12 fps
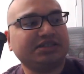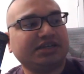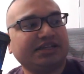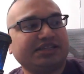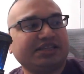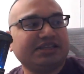
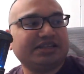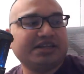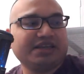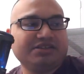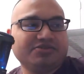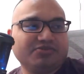at the end of the
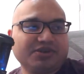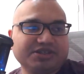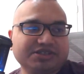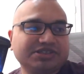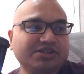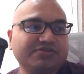day, you run
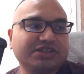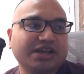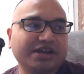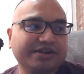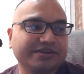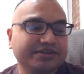yourself
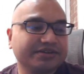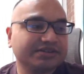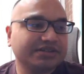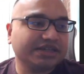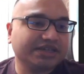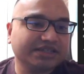tired,
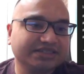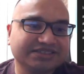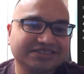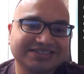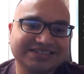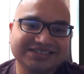and
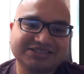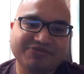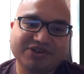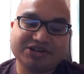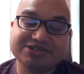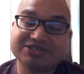it's a
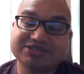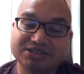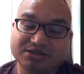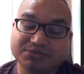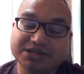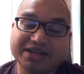very
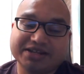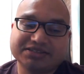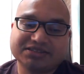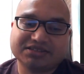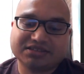sleep last.